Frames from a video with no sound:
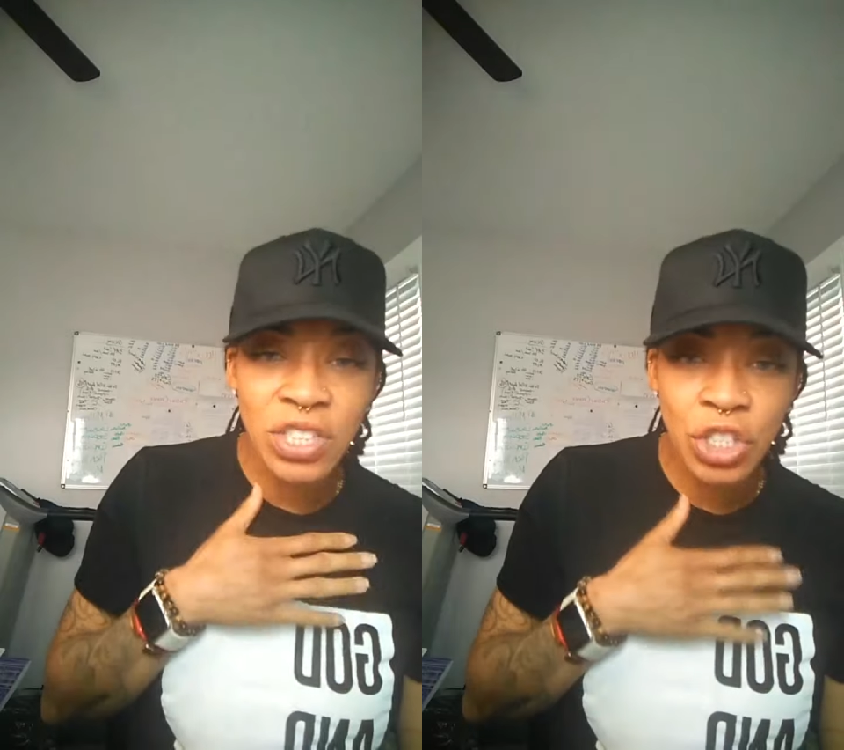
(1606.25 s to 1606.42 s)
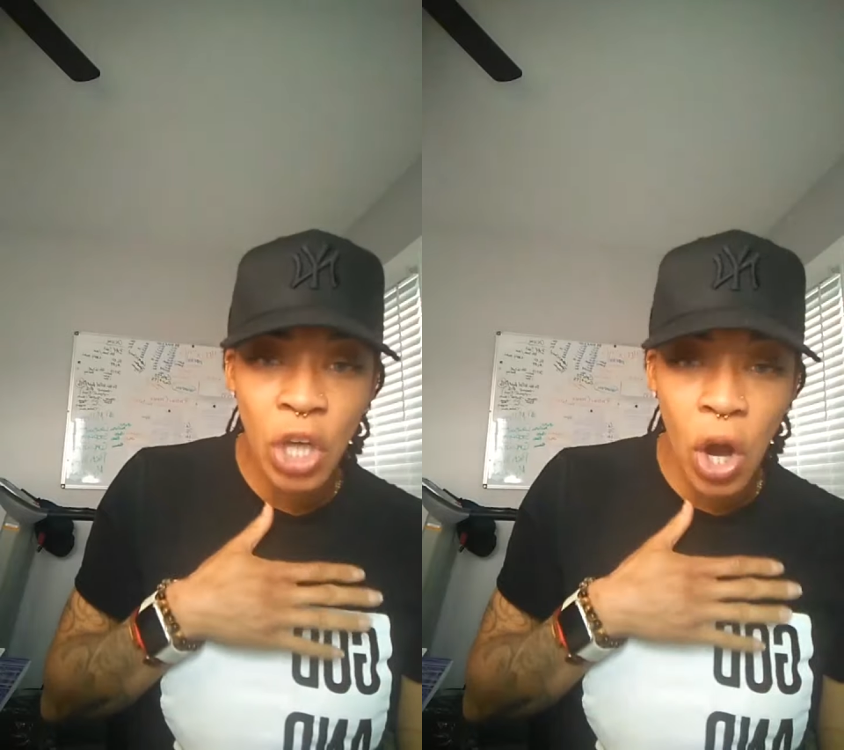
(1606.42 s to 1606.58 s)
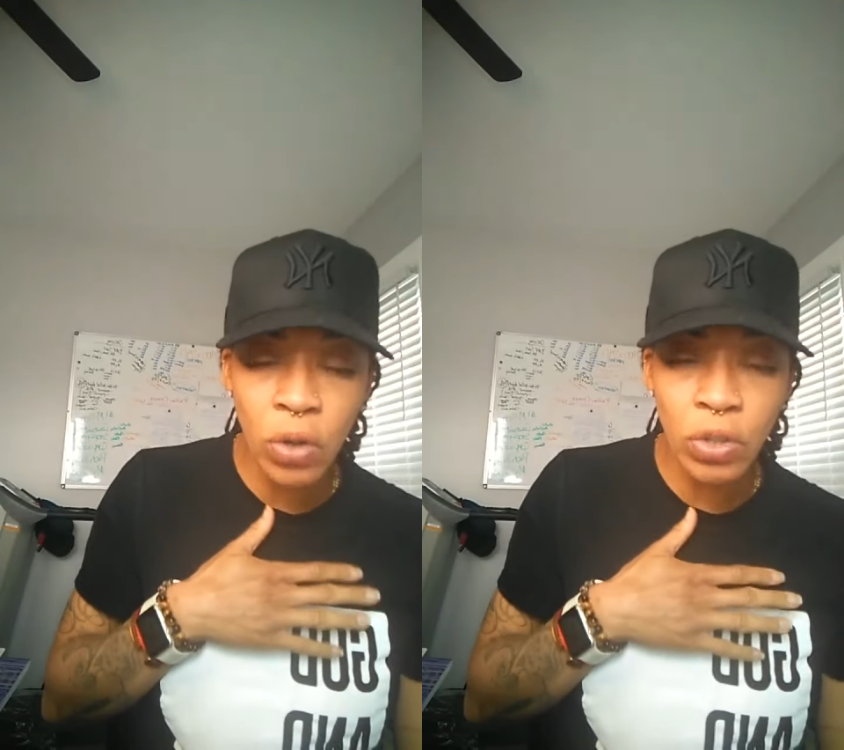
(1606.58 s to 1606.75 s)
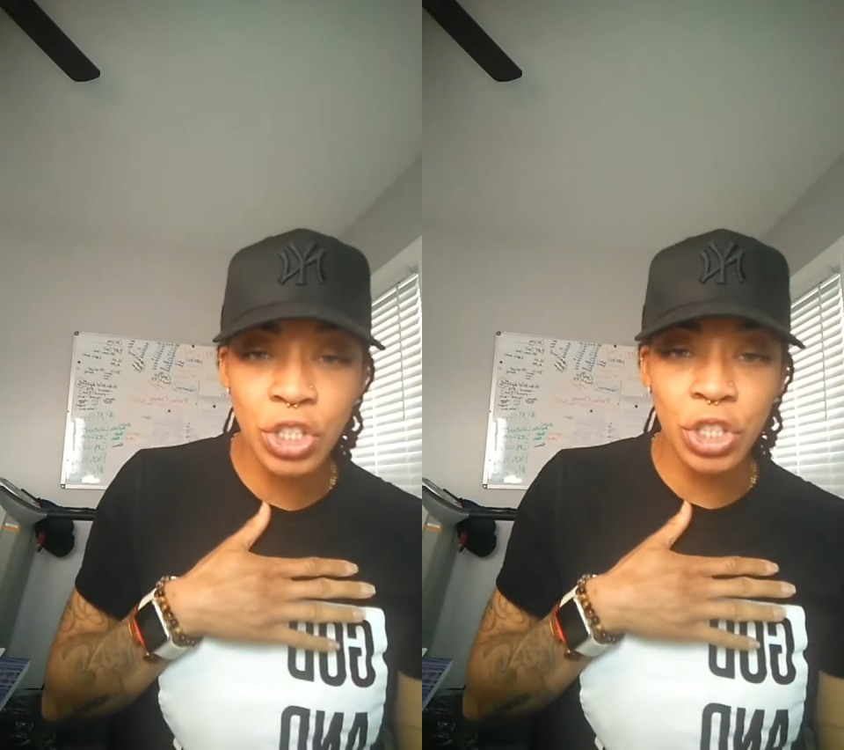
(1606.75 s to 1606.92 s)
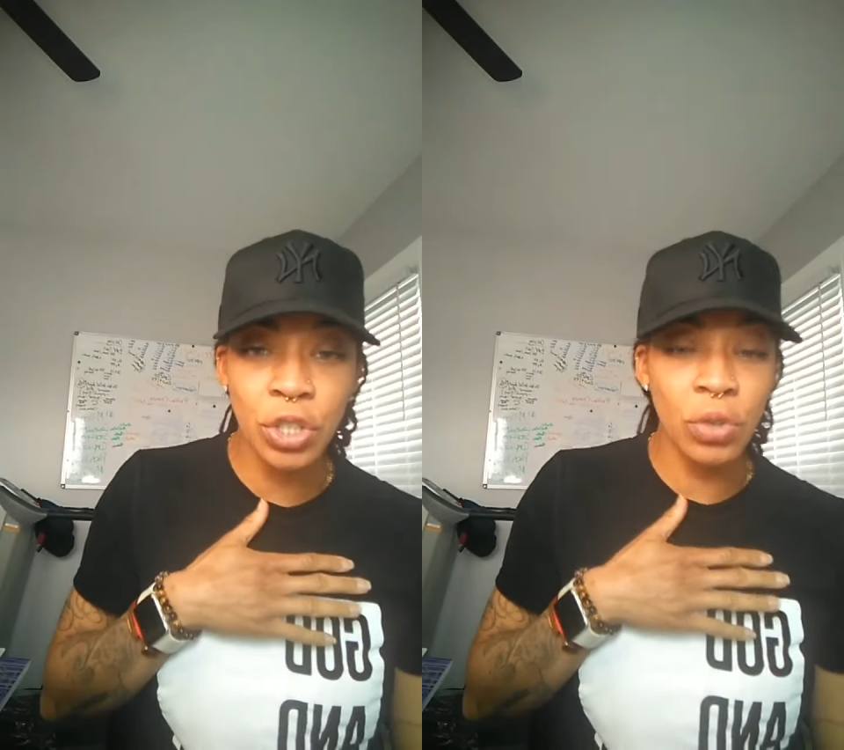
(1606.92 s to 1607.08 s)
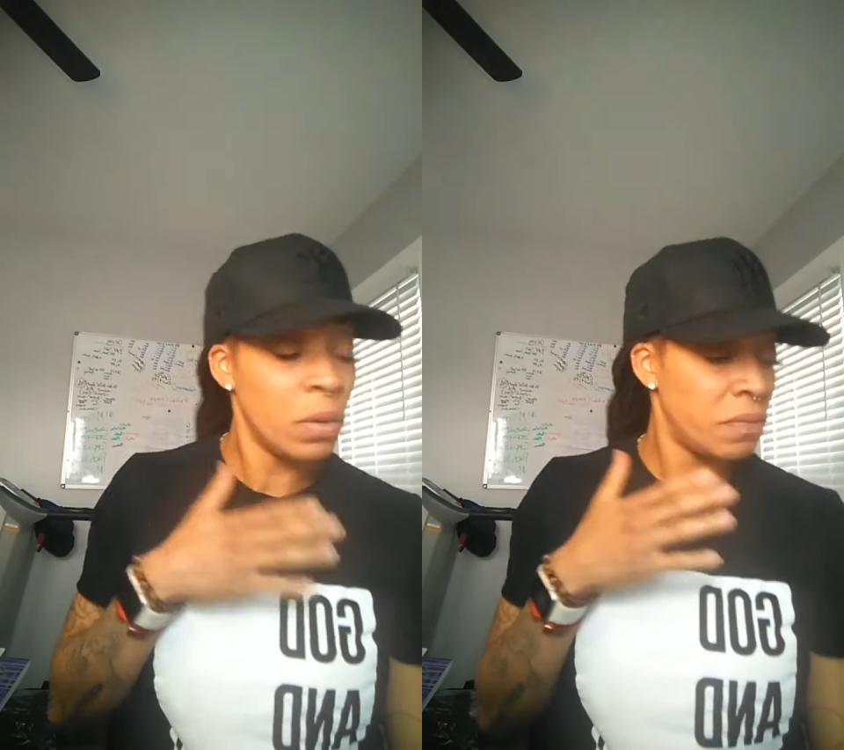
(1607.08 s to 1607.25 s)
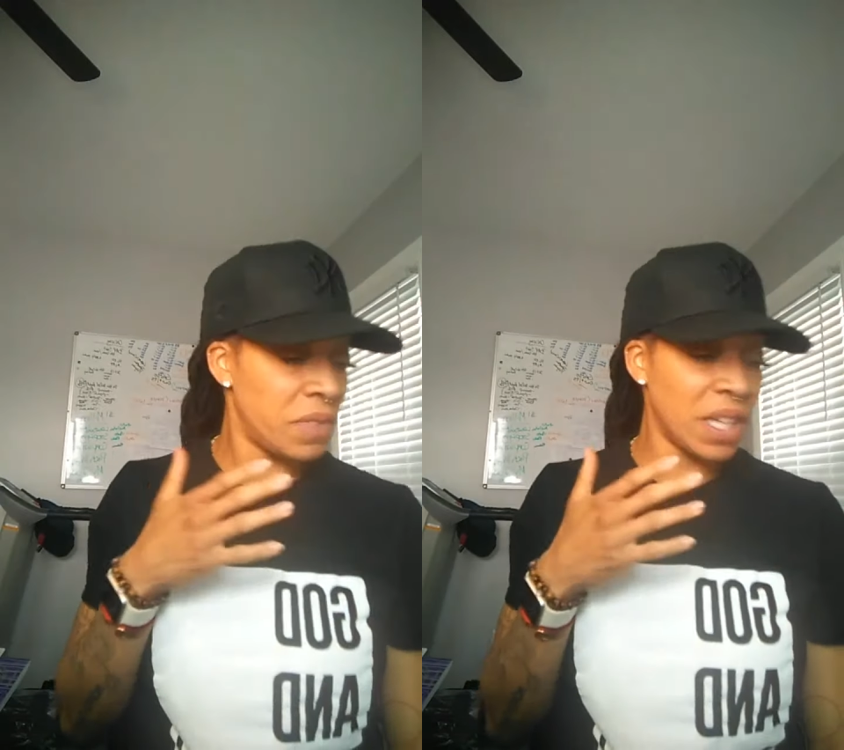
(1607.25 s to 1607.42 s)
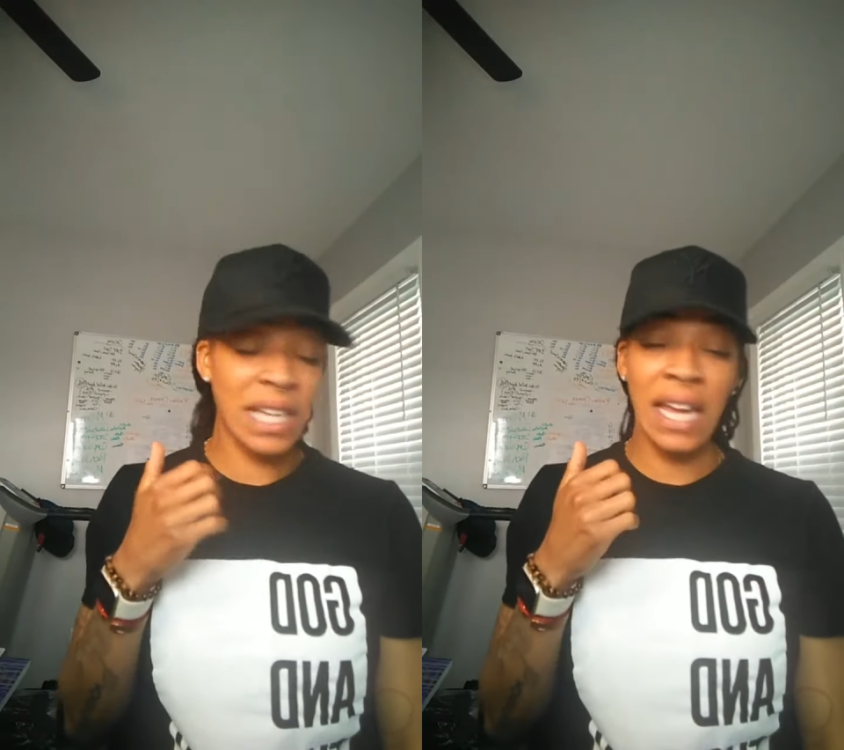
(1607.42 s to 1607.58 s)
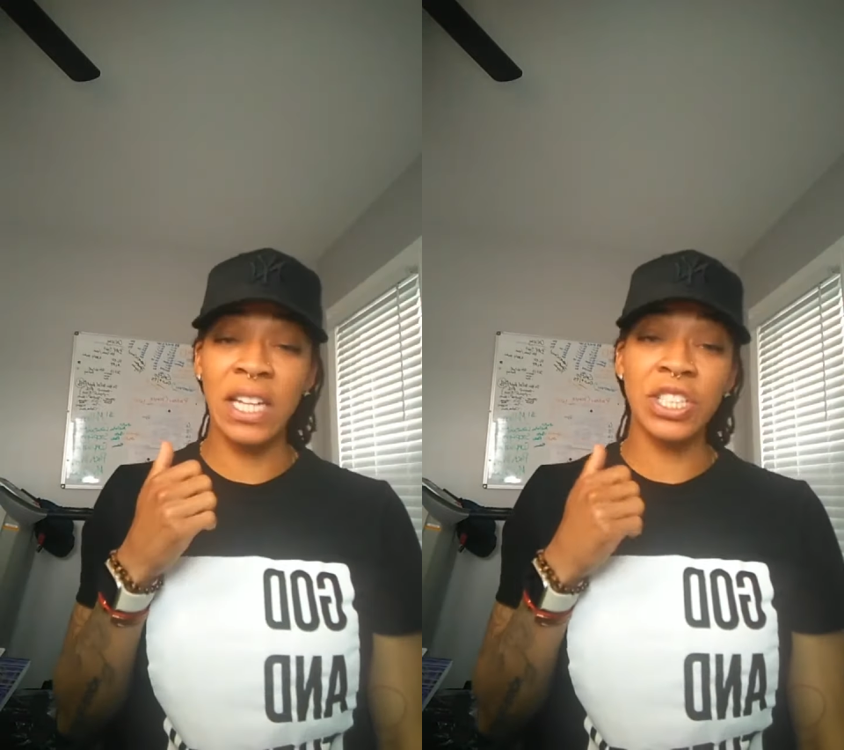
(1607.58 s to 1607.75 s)
told you this
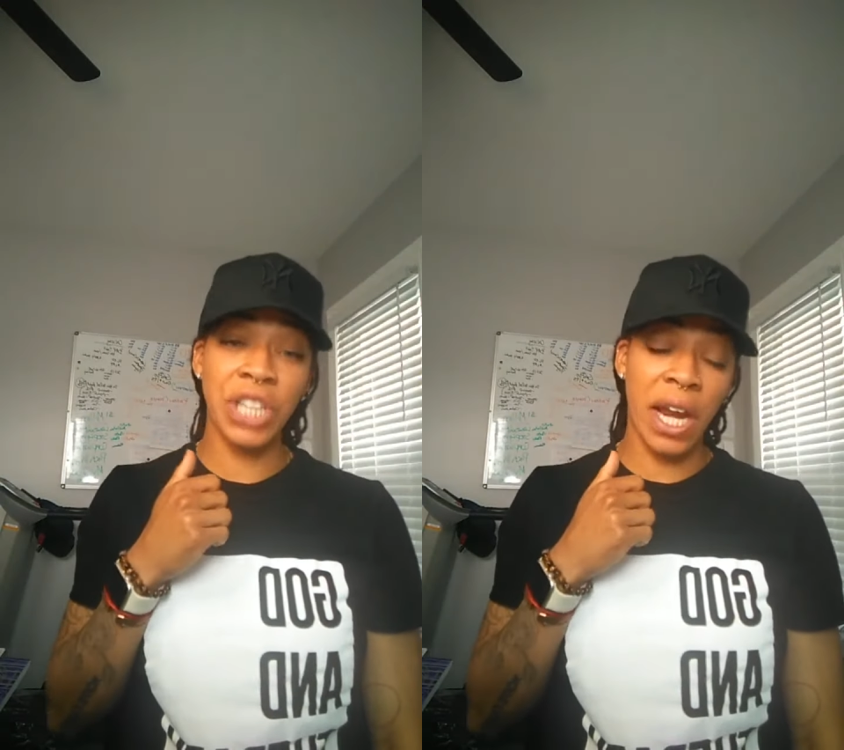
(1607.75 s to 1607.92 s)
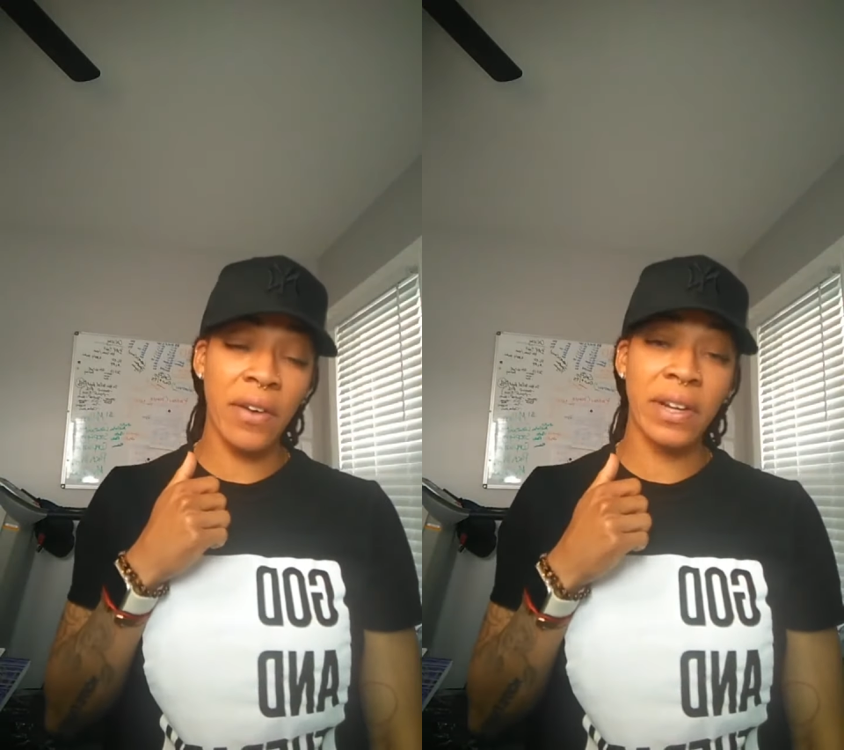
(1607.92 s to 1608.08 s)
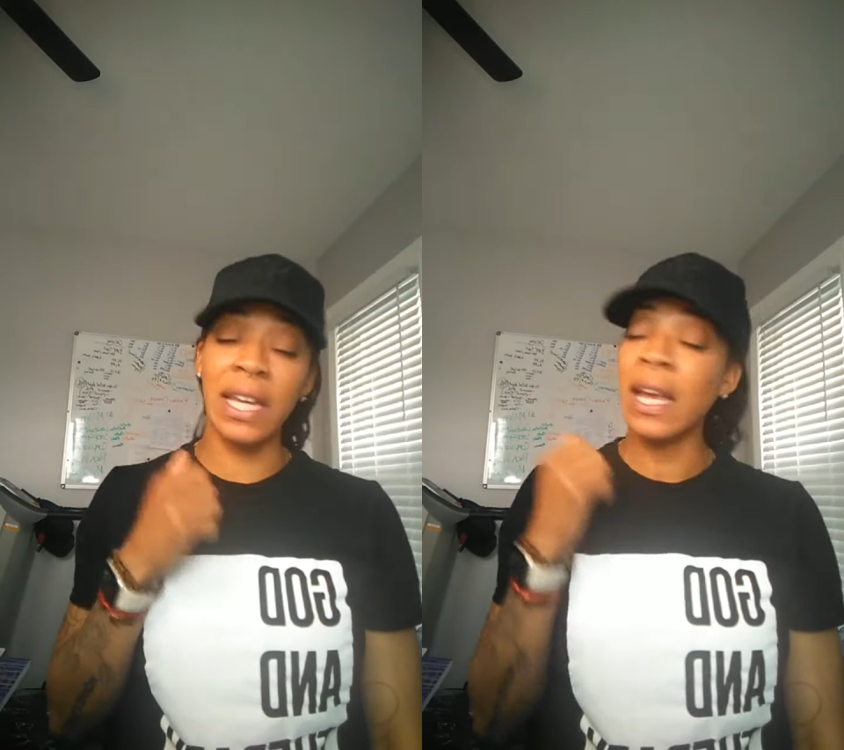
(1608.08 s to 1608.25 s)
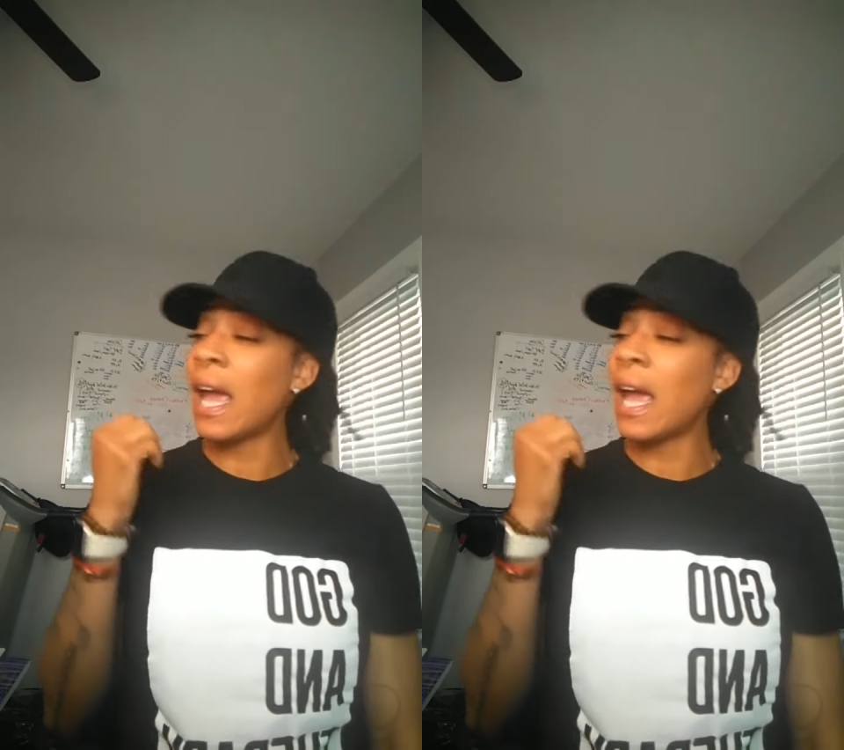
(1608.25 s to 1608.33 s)
ain't a charity.